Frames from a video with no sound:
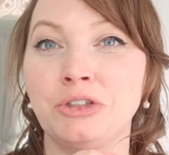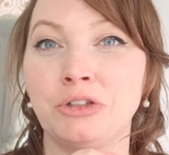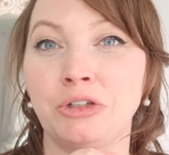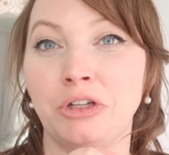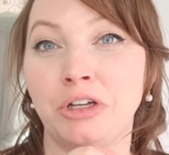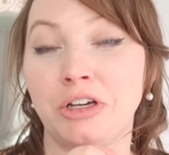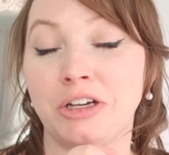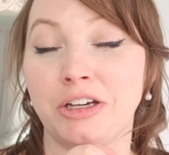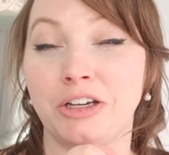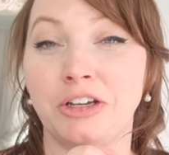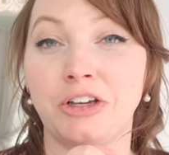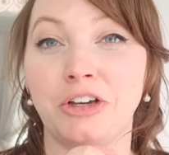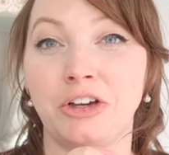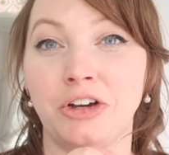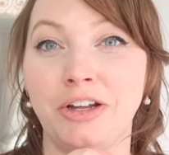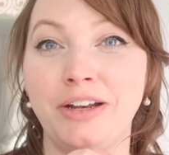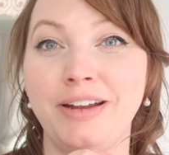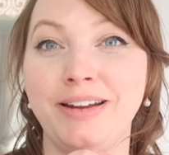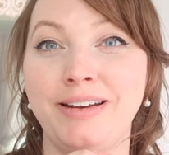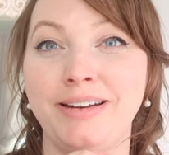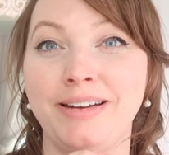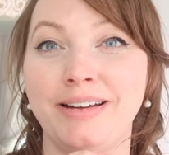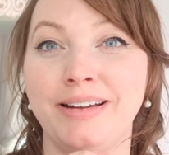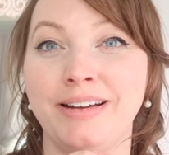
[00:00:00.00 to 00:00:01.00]
look good
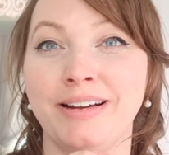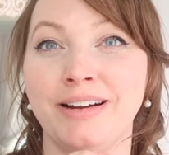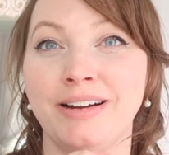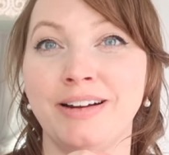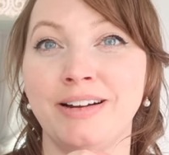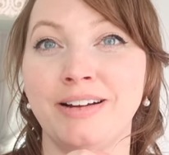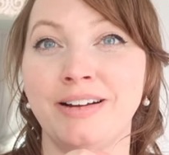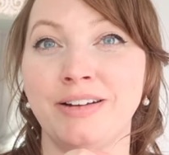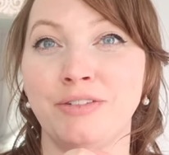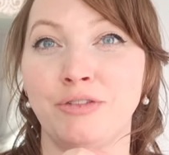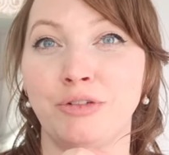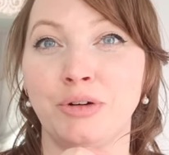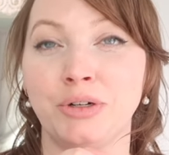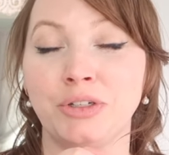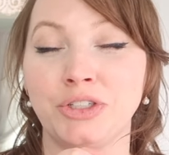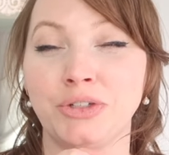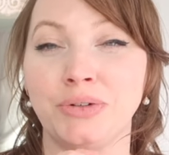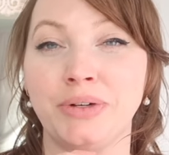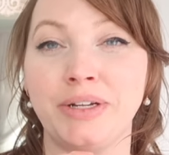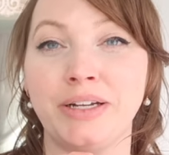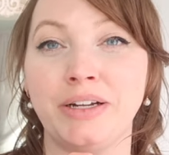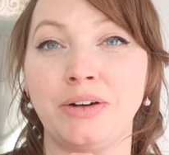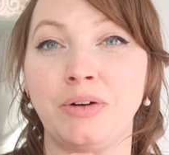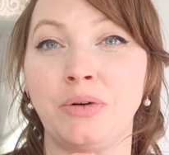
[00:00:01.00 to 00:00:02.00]
in here if we're
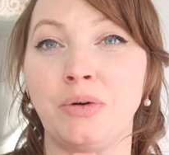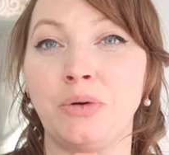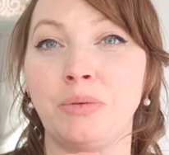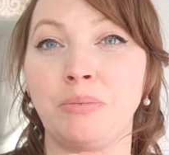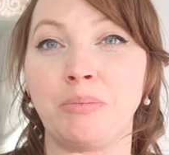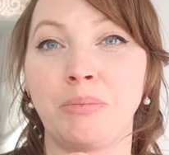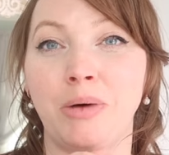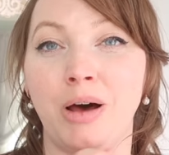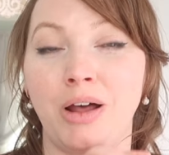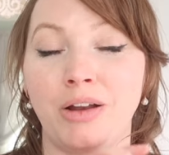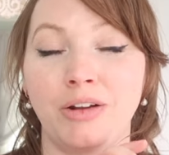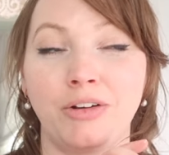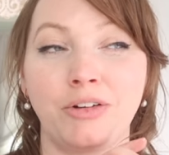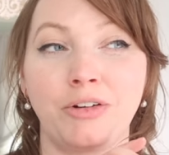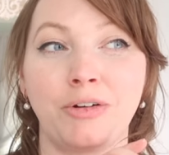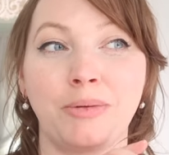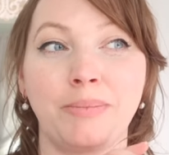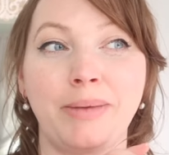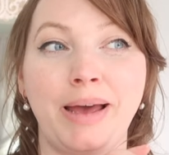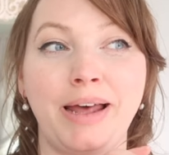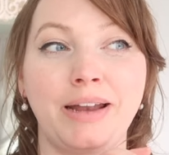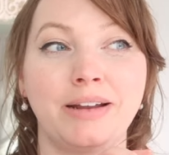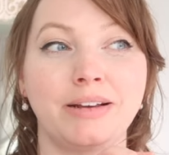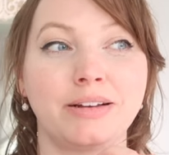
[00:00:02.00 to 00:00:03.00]
doing a whole
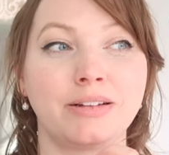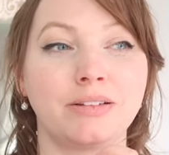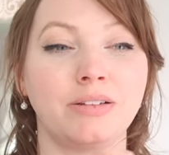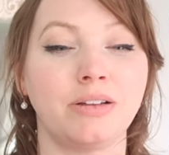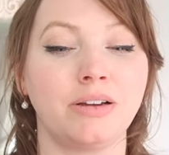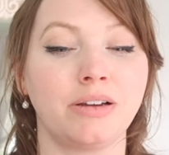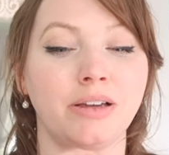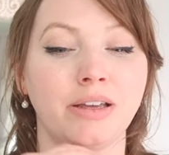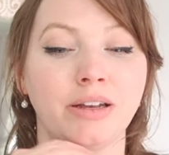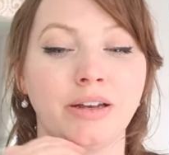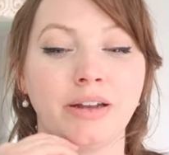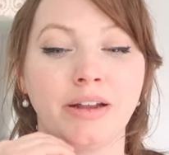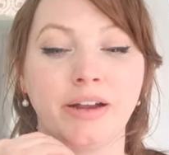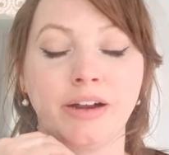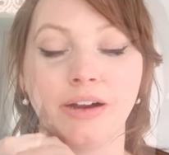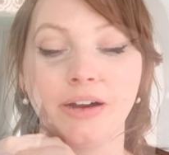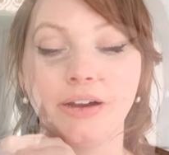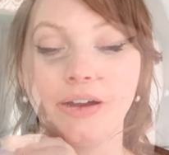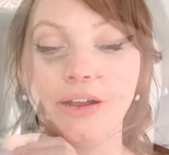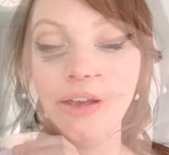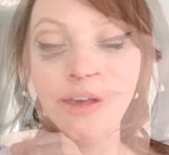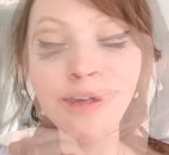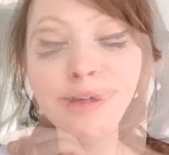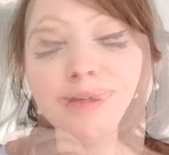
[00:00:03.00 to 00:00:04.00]
monochromatic look in here.